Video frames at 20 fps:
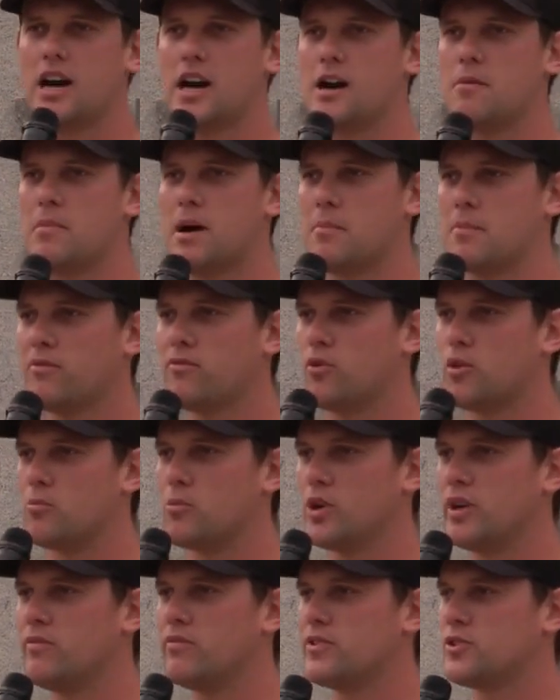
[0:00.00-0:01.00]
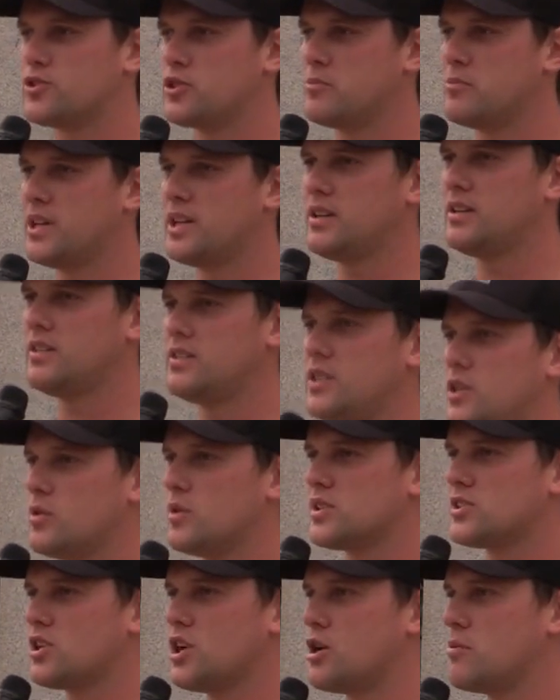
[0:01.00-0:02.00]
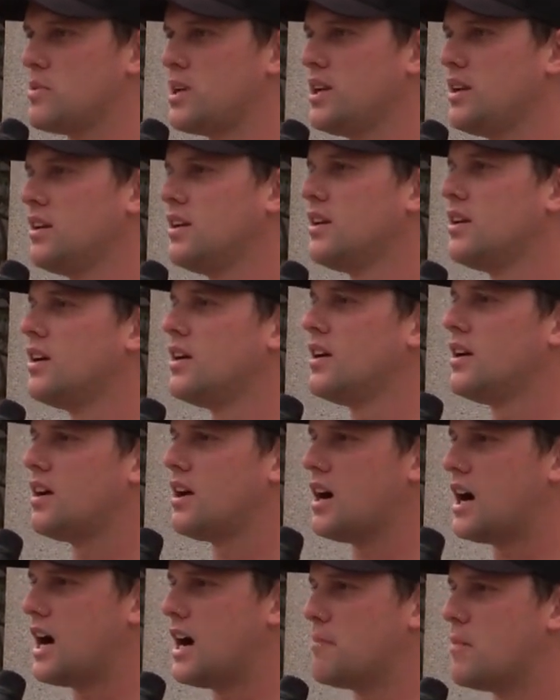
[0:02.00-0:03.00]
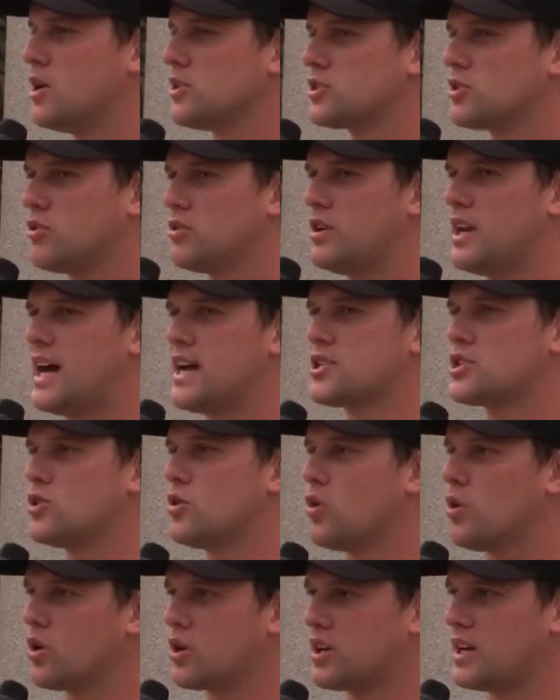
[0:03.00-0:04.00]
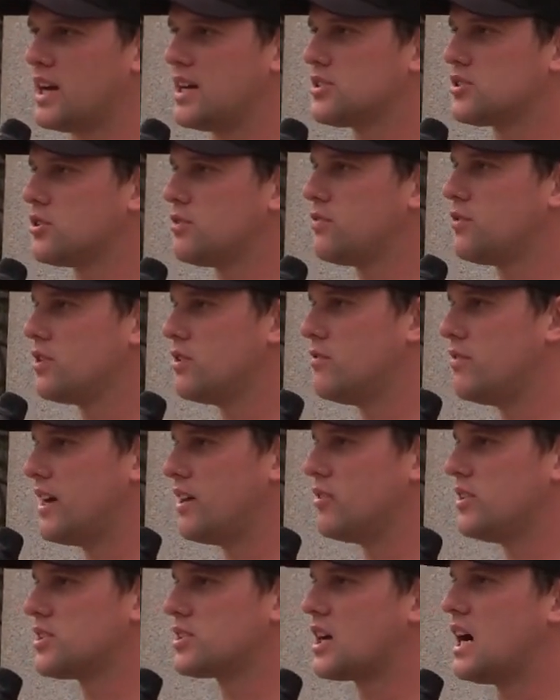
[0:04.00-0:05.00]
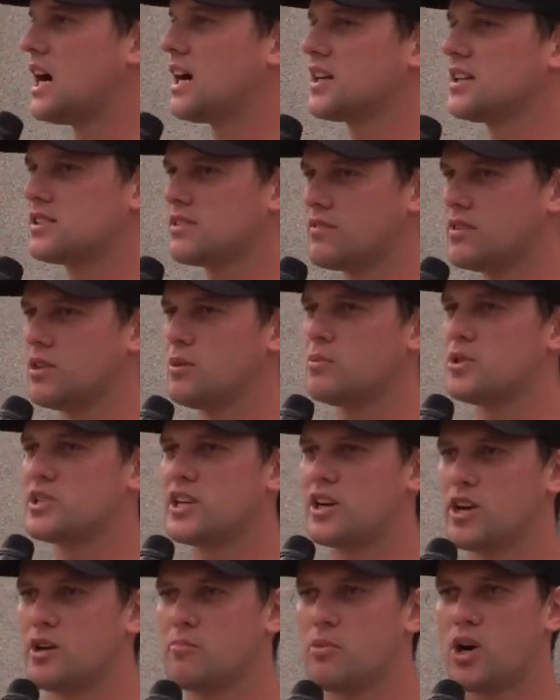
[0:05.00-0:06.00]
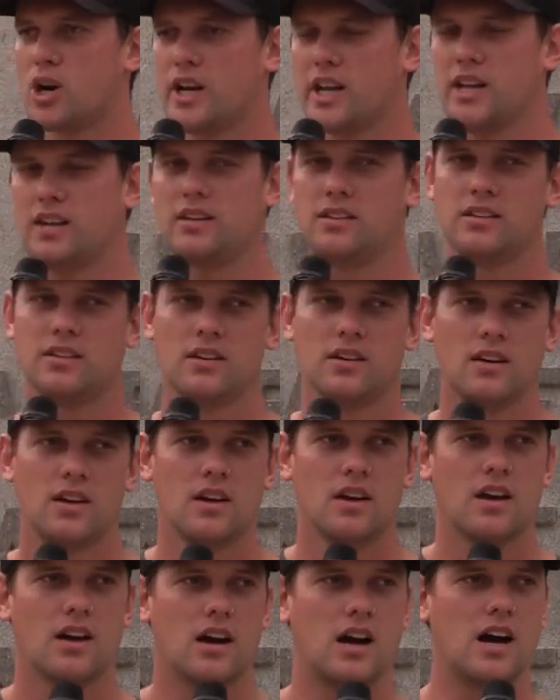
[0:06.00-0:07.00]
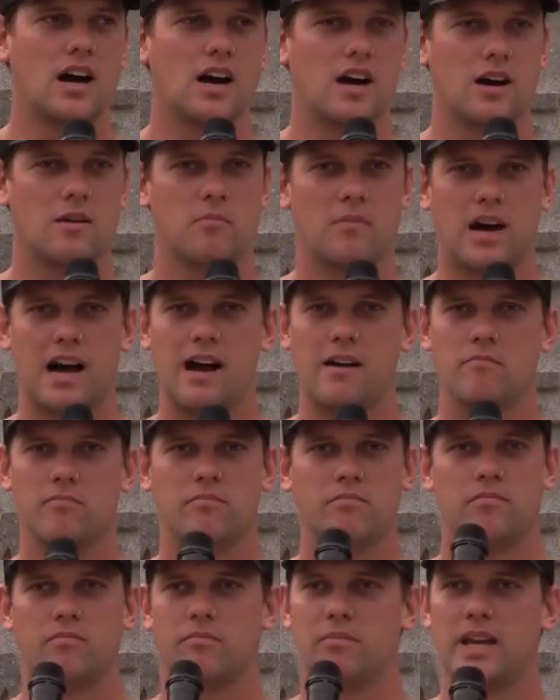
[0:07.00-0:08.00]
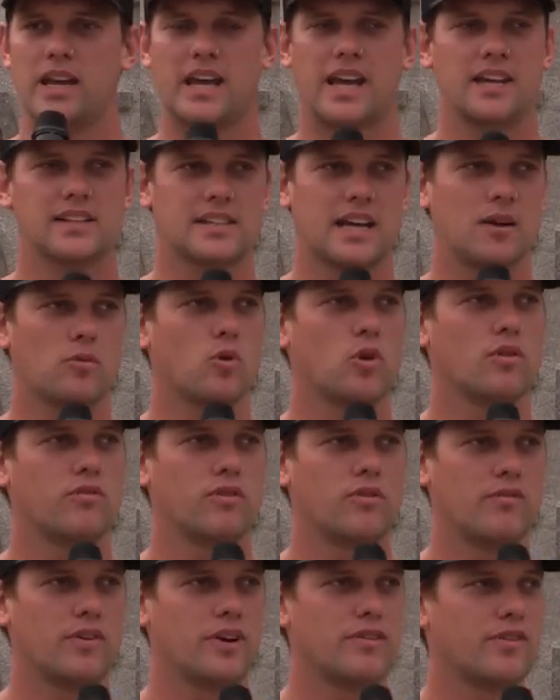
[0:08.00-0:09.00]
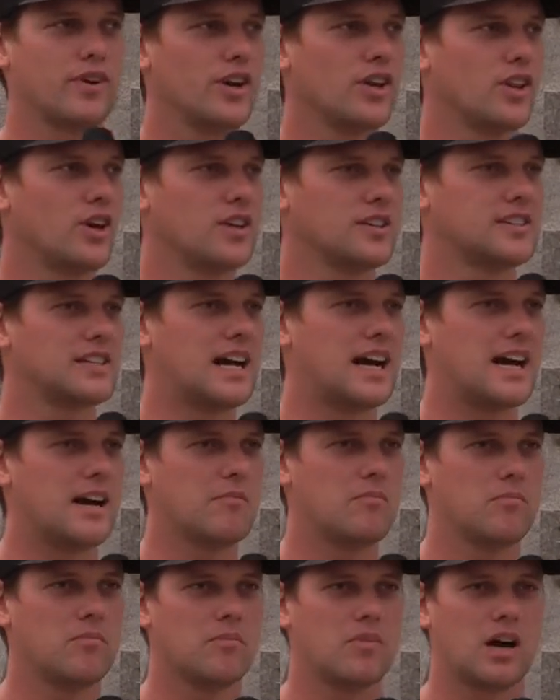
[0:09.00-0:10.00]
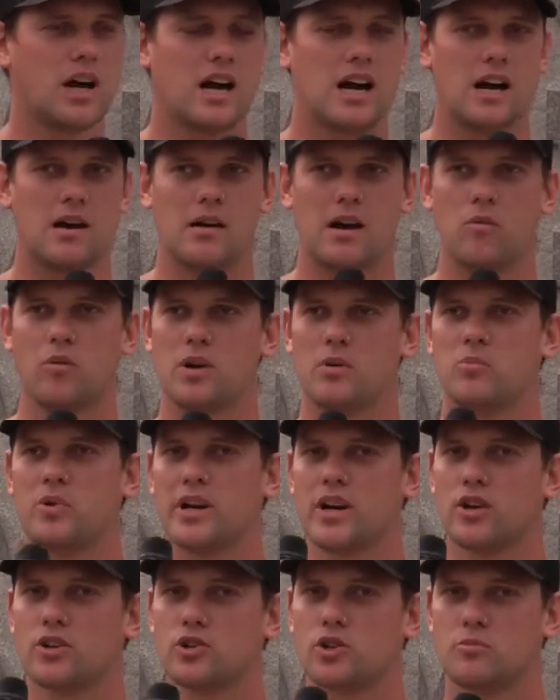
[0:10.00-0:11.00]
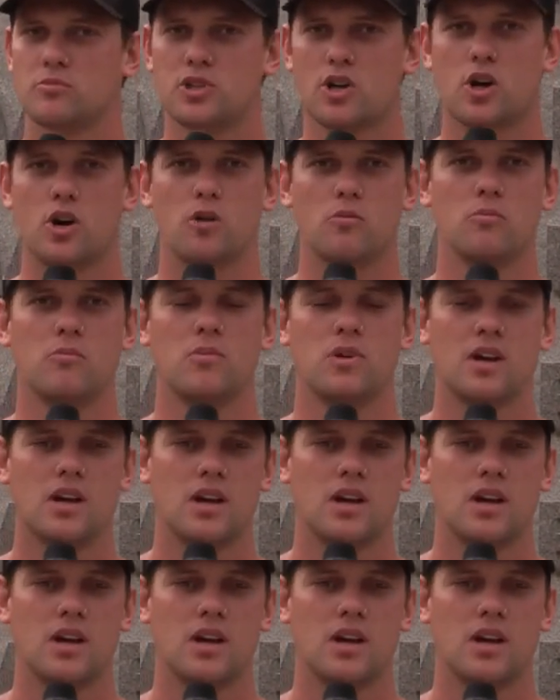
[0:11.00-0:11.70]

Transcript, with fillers: Um, I'm a former infantryman in the U.S. Army. Uh, I'm also a national organizer for the Veterans Caucus of the Libertarian Party. Um, I've been anti-war for a very, very long time. Uh, I want to bring our troops home.